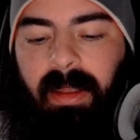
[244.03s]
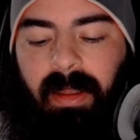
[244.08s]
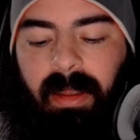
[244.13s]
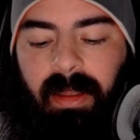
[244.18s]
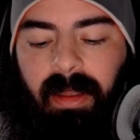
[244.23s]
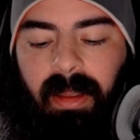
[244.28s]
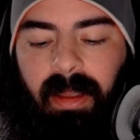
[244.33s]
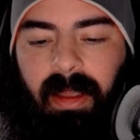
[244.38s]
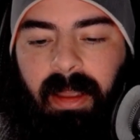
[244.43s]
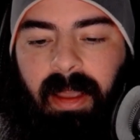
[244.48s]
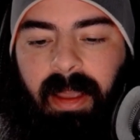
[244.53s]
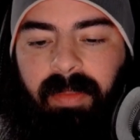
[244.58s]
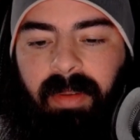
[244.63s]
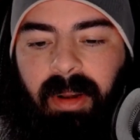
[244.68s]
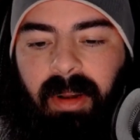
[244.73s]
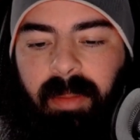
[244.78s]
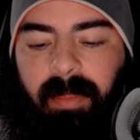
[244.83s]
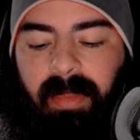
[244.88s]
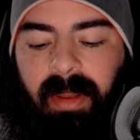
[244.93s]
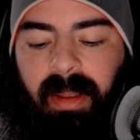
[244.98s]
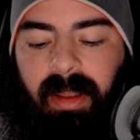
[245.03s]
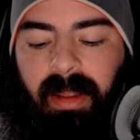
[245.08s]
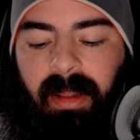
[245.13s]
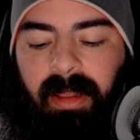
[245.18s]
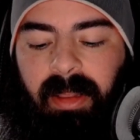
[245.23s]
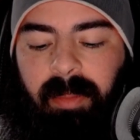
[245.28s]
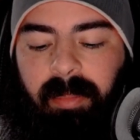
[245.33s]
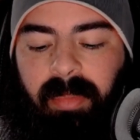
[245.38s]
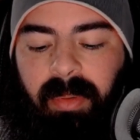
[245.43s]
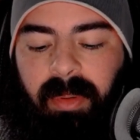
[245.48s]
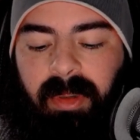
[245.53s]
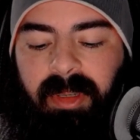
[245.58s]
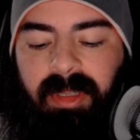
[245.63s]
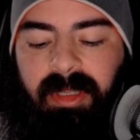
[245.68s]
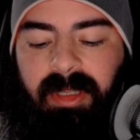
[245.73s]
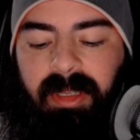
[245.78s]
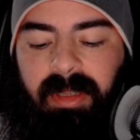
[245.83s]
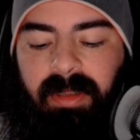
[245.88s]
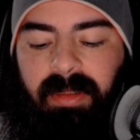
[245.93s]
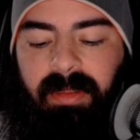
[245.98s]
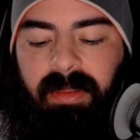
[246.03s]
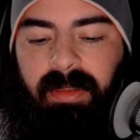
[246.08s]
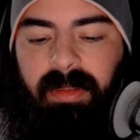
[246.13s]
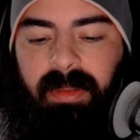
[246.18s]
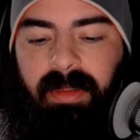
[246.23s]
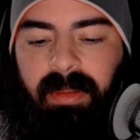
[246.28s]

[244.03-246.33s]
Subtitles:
I have it on my clipboard still.